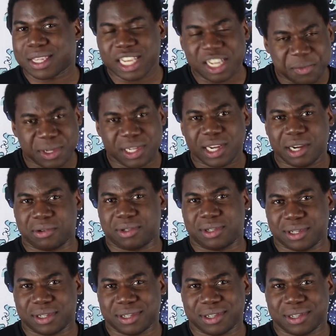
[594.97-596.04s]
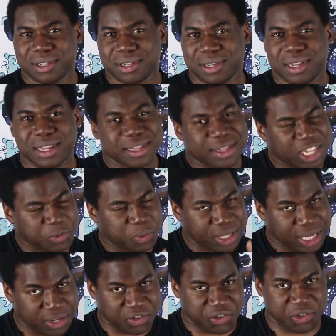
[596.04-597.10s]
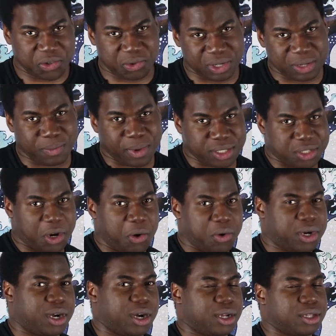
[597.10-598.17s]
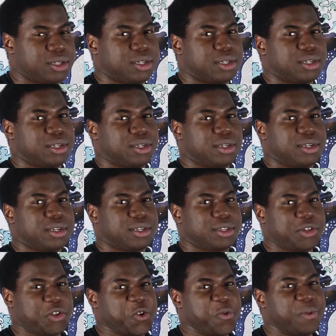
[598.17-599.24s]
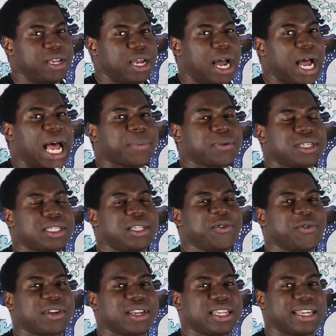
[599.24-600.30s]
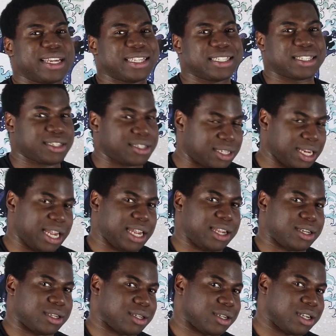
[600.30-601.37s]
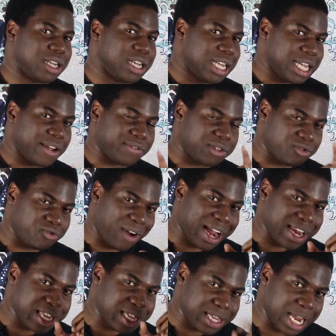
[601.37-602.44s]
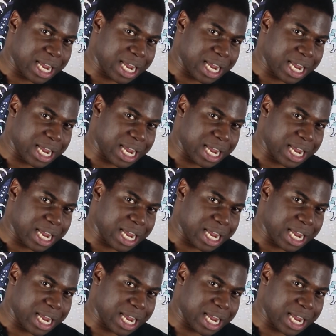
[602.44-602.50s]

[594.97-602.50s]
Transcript: hear me out. There's potential in Master Oakheart. to be absolutely insane if the right